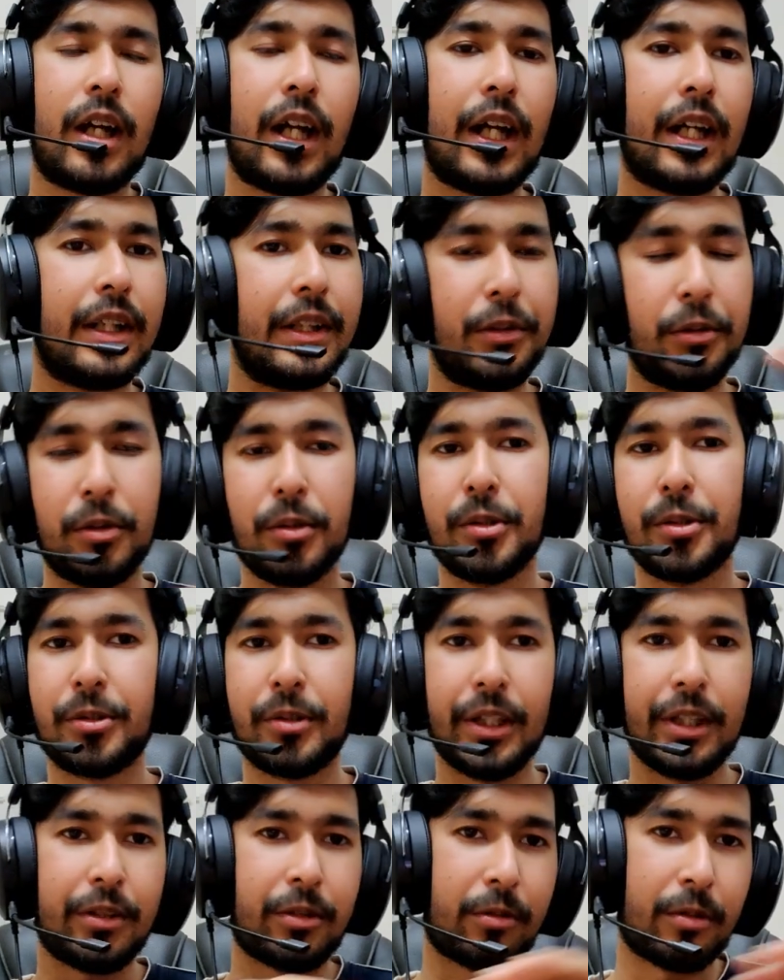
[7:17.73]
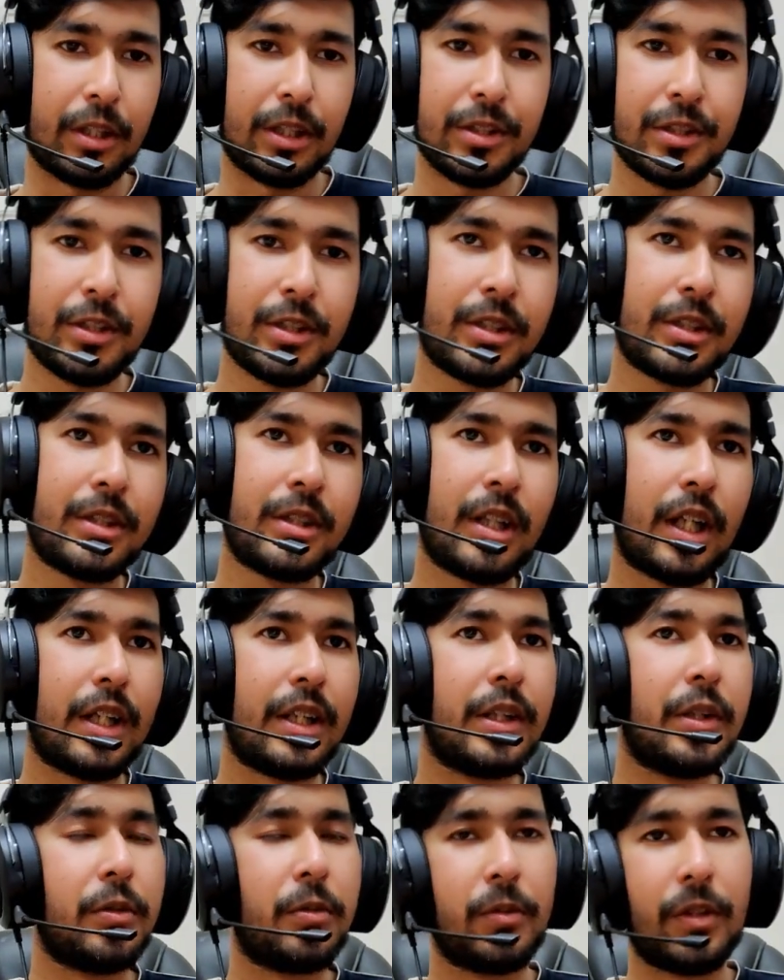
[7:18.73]
and you go straight Crunch
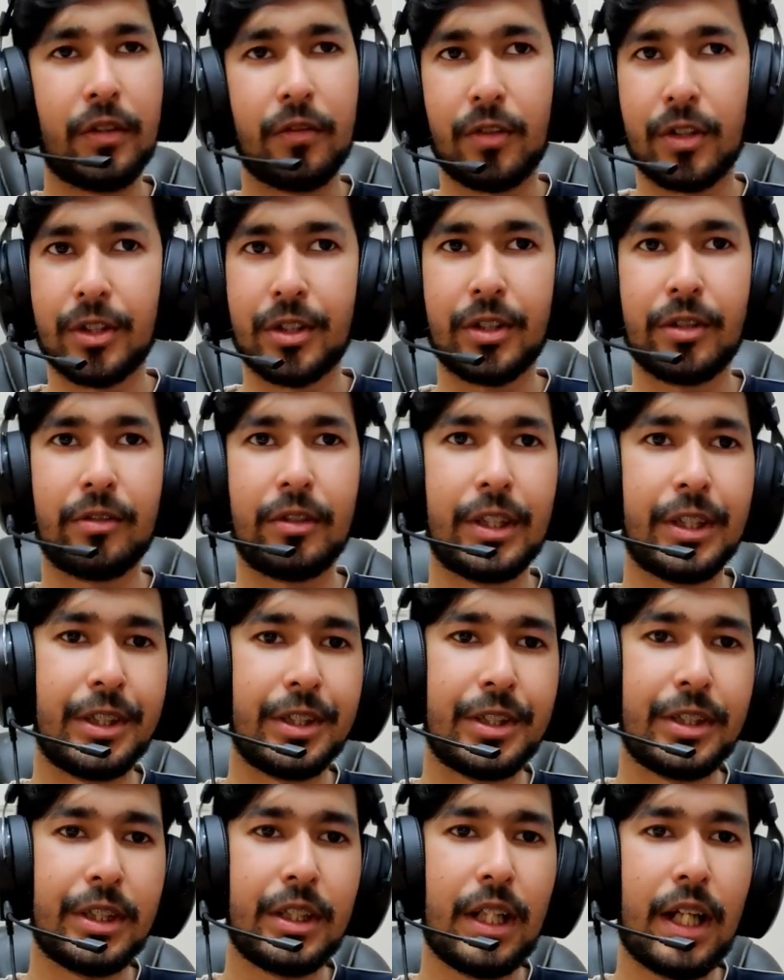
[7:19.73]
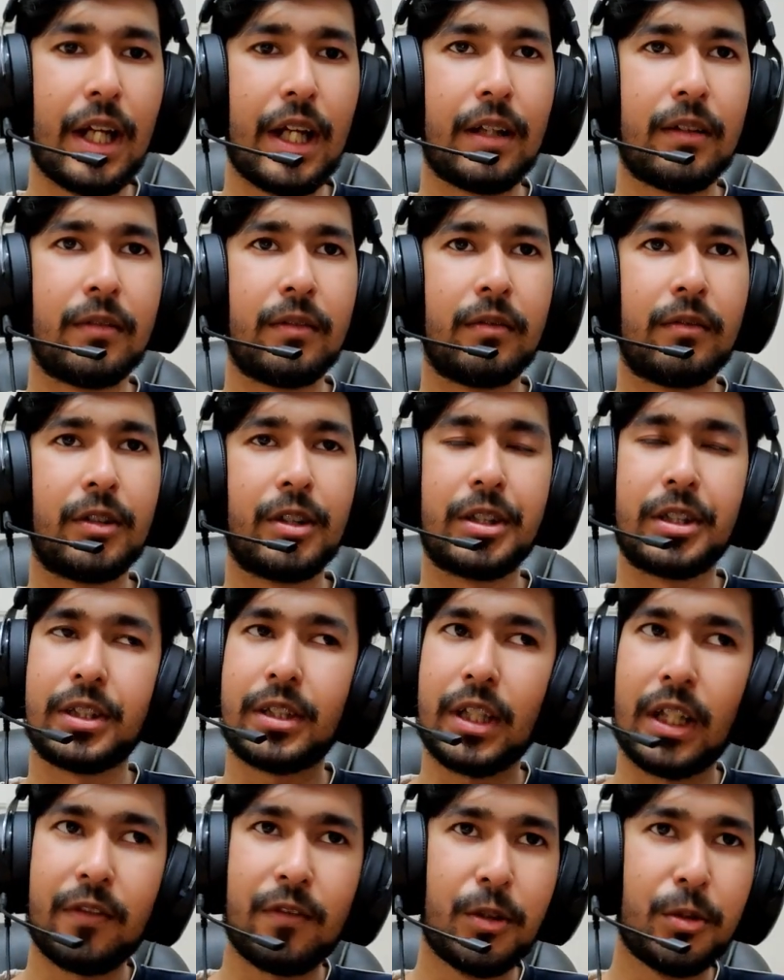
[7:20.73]
and you win versus Registeel. And
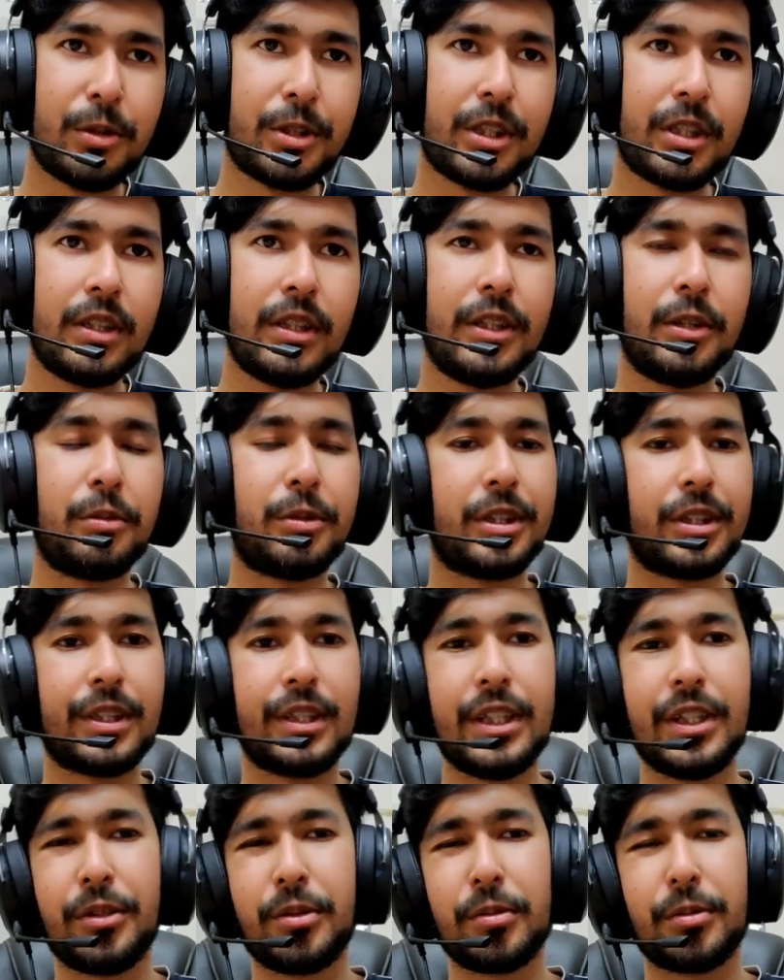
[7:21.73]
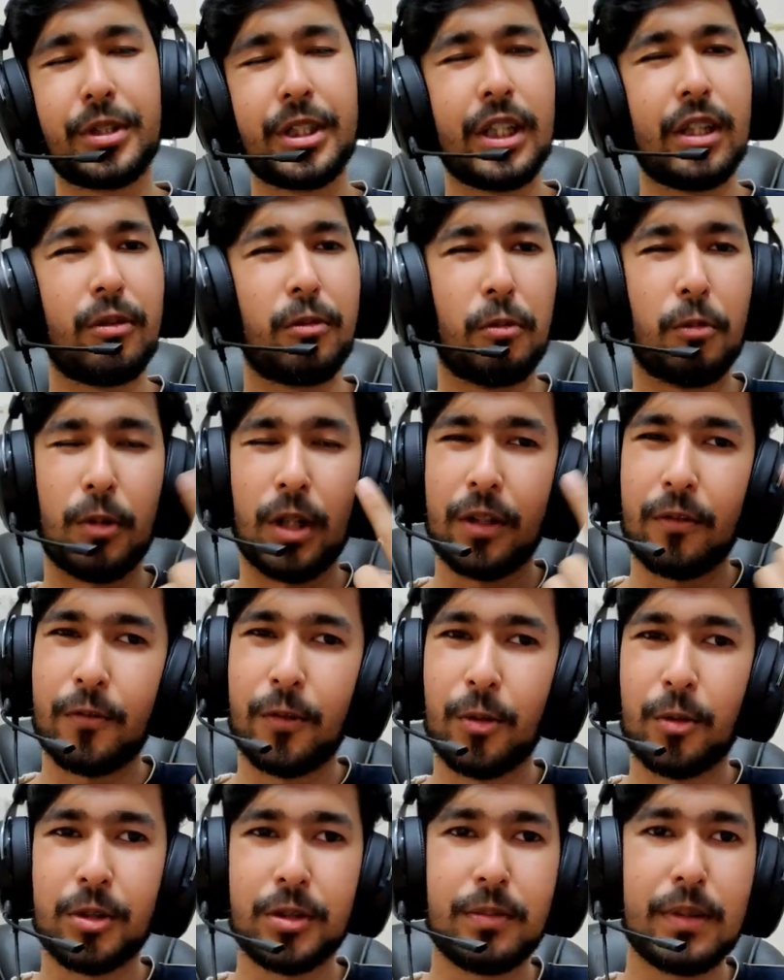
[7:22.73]
versus Typhlosion, you just need to shield one
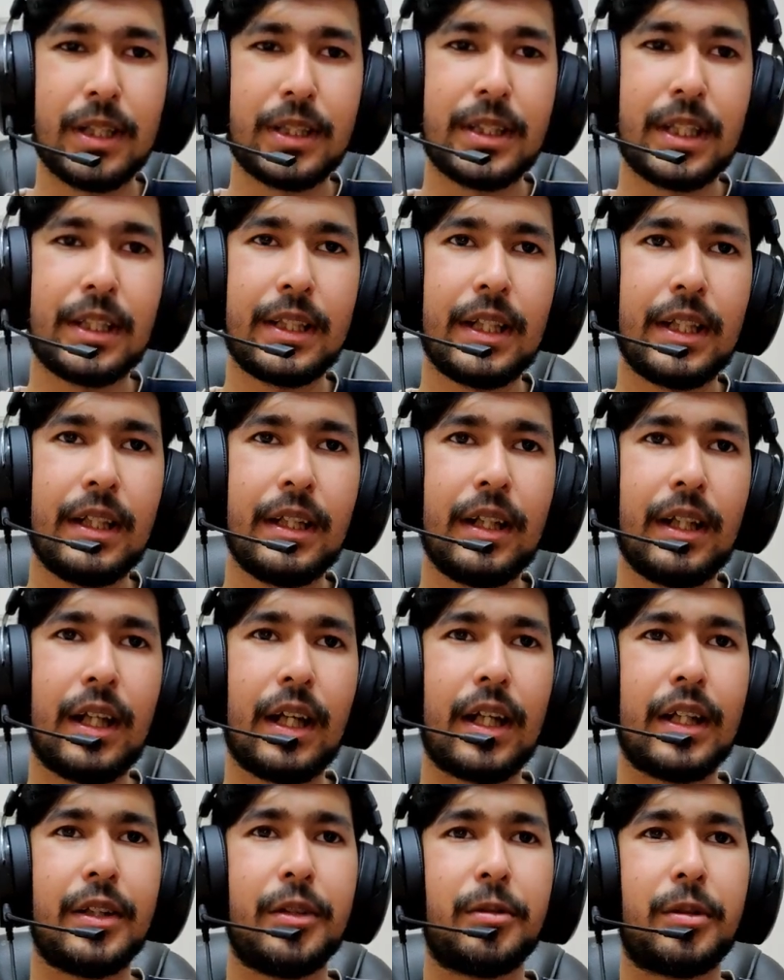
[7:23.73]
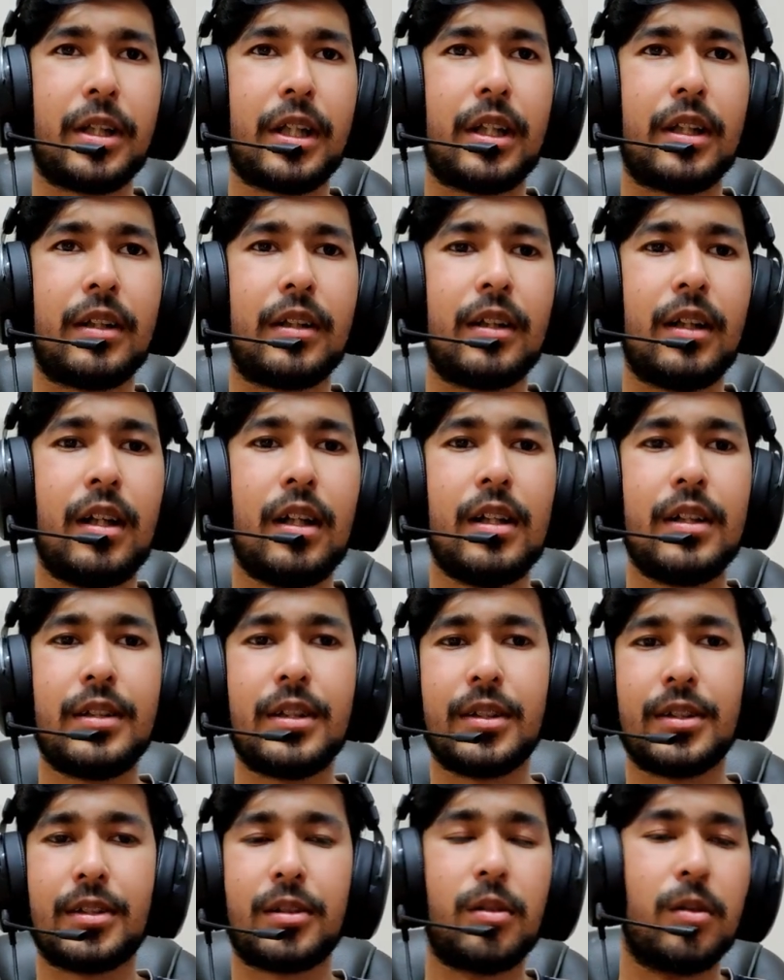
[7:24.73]
Focus Blast, I think, and you can
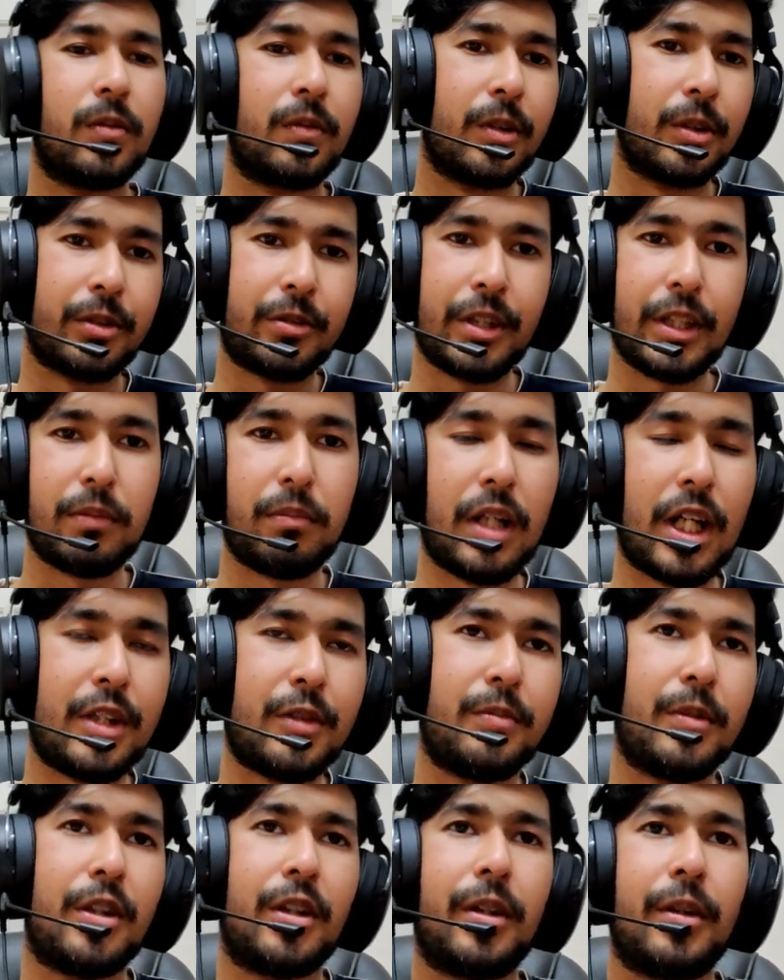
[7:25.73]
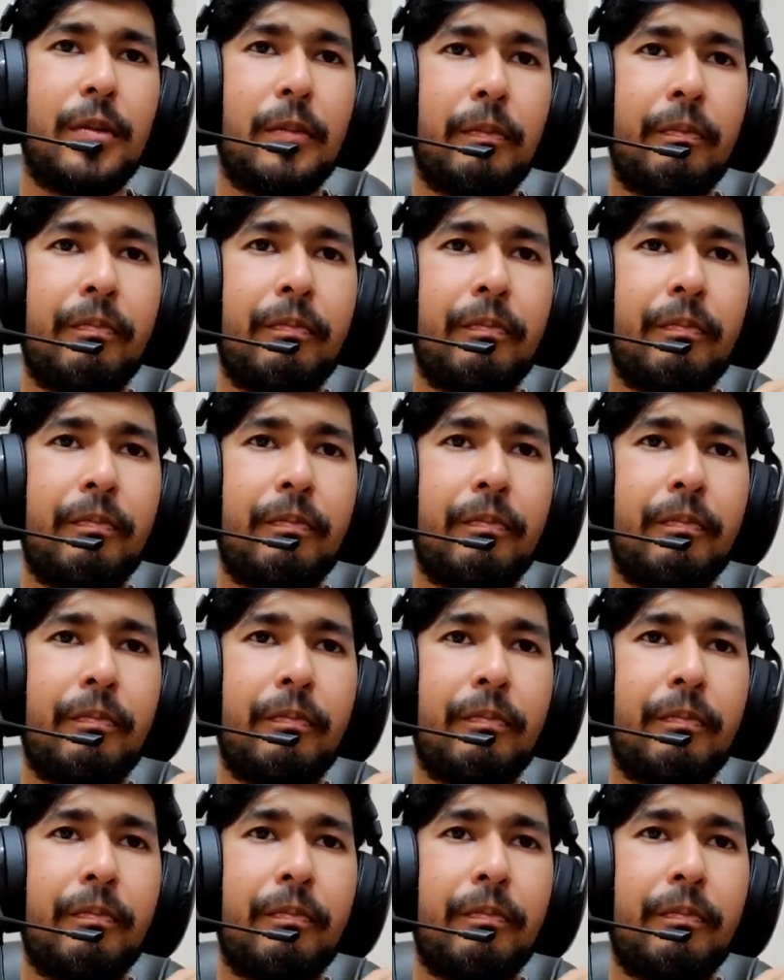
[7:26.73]
just go for straight Blast Burn.